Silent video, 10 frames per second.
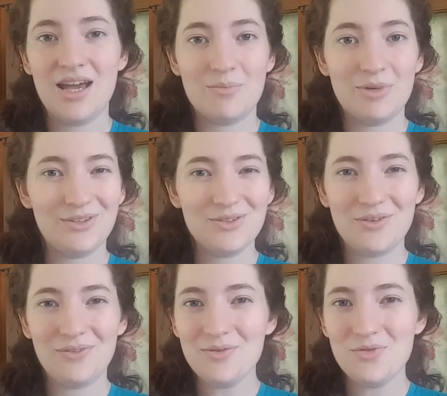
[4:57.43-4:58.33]
but there's a
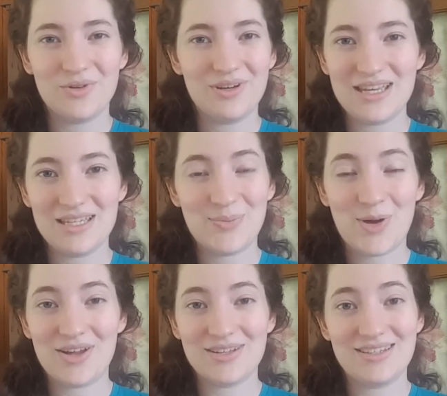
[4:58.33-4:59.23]
few tricky
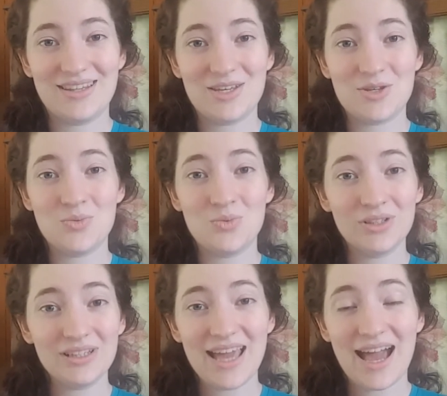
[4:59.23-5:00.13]
spots that you
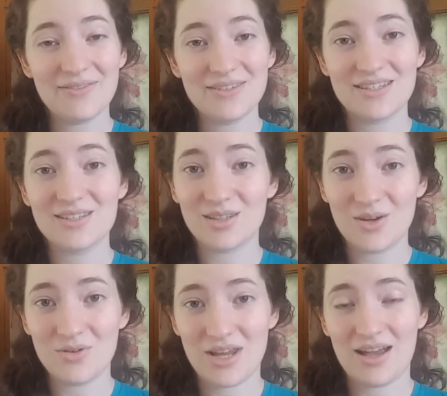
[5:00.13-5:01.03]
really have to
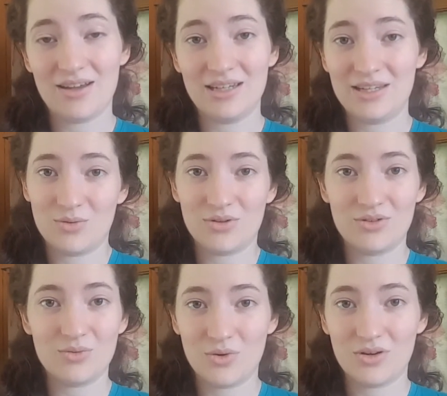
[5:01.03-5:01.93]
slow down in order
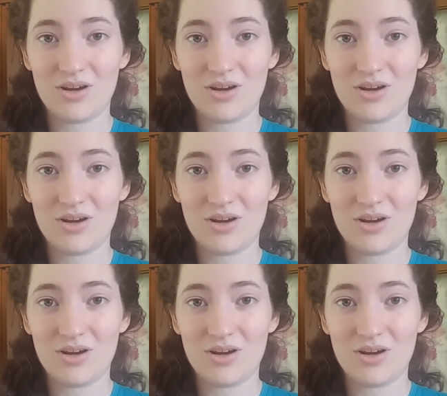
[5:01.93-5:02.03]
to work